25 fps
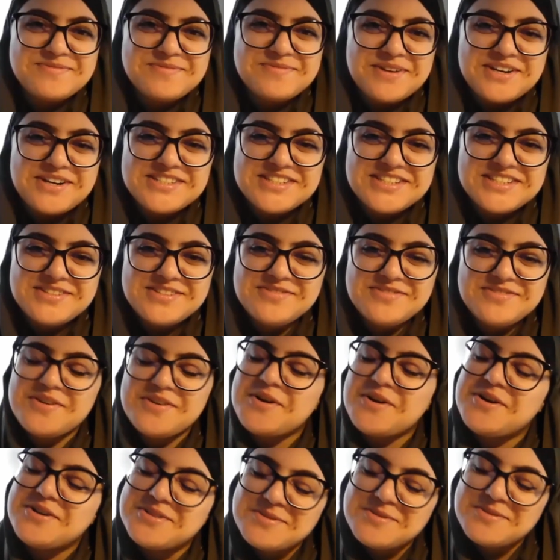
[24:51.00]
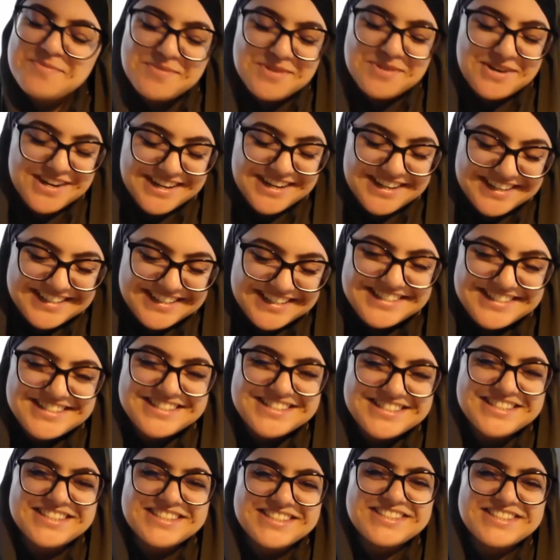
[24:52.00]
Martin, for all the praise.
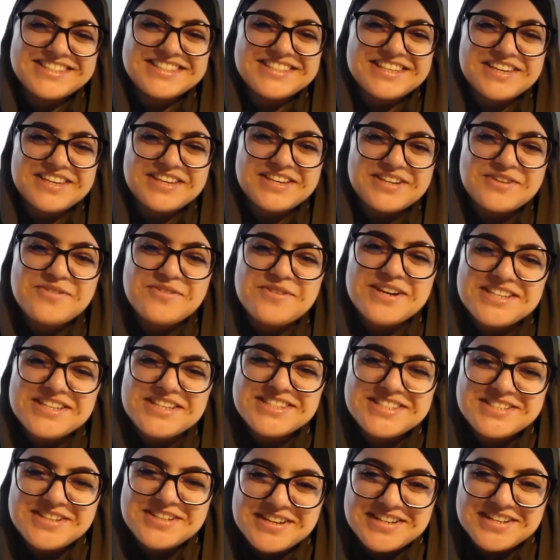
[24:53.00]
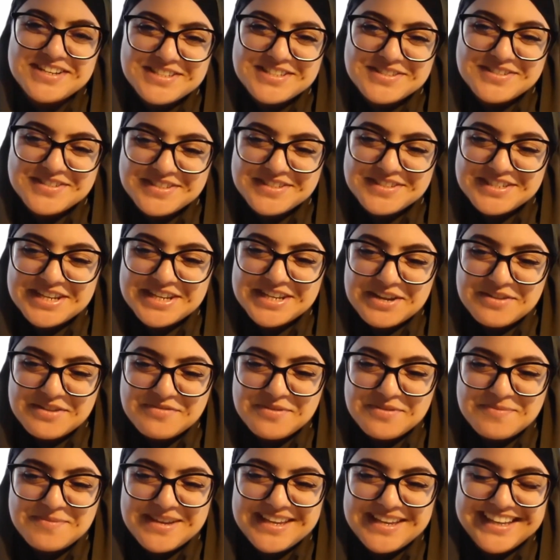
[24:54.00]
It's a great start into the day
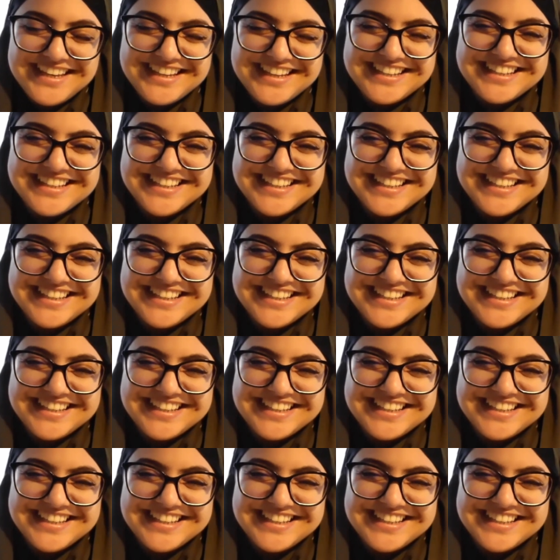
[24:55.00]
for me.